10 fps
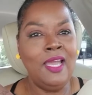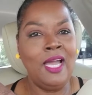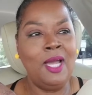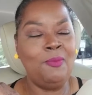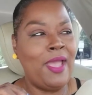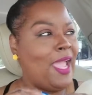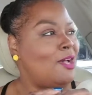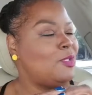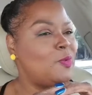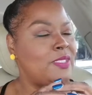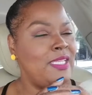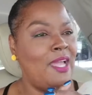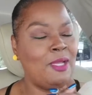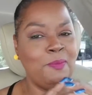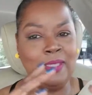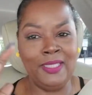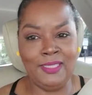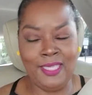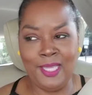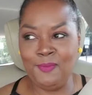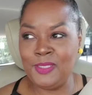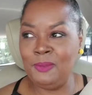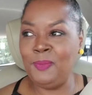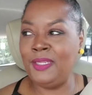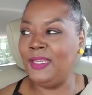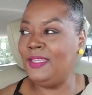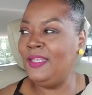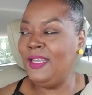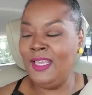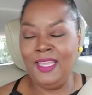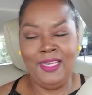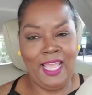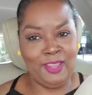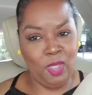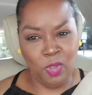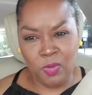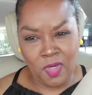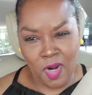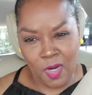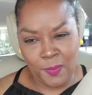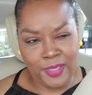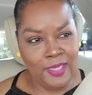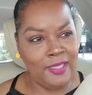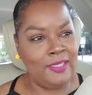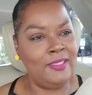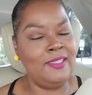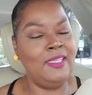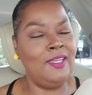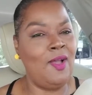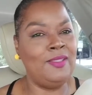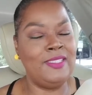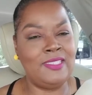My house was now completely empty, but it had the old carpet and all this